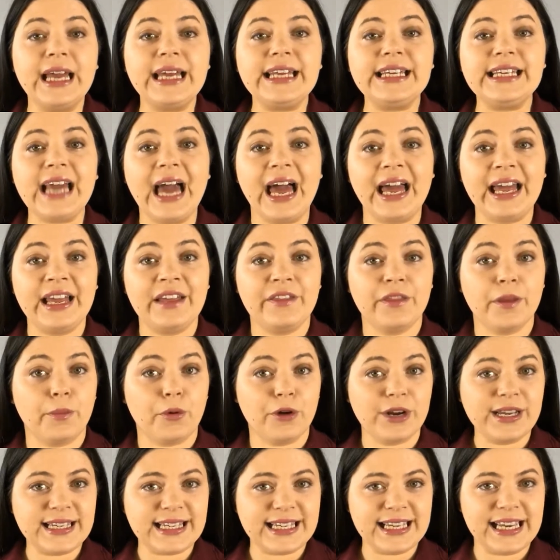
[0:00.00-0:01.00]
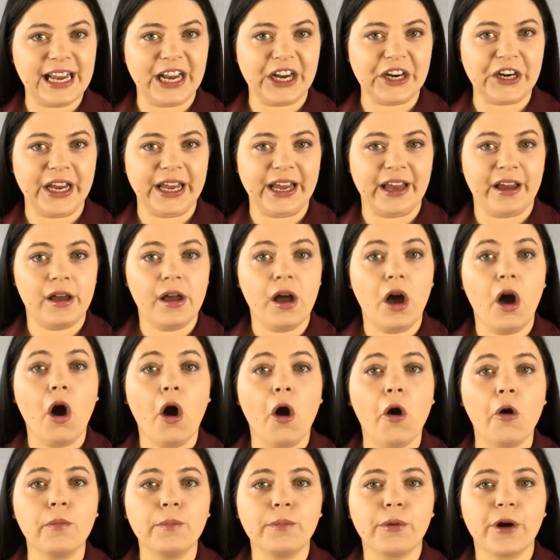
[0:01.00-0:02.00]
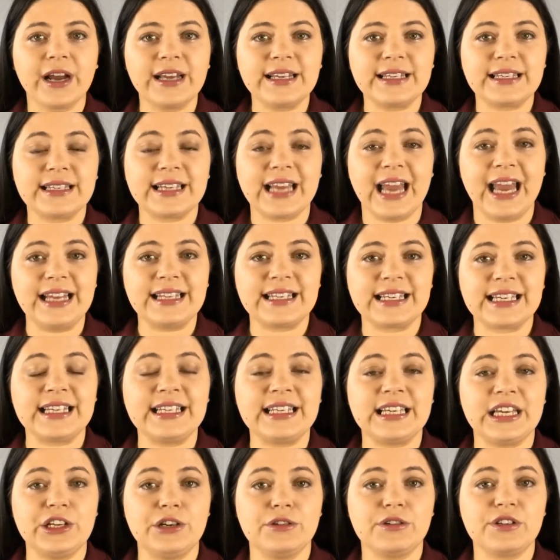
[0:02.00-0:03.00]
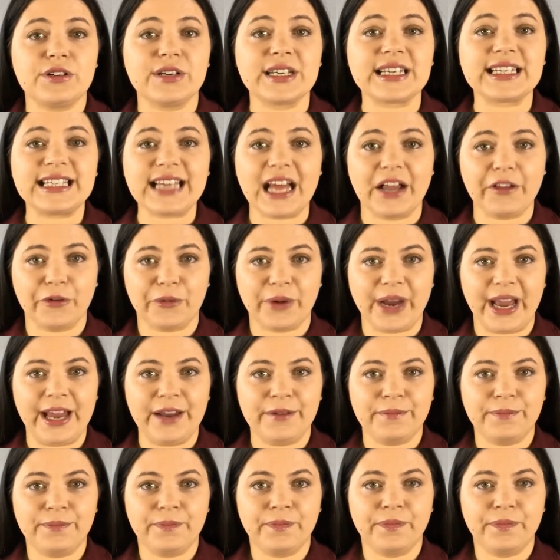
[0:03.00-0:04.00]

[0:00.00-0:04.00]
Yet in the Boise area, home price gains continue to accelerate.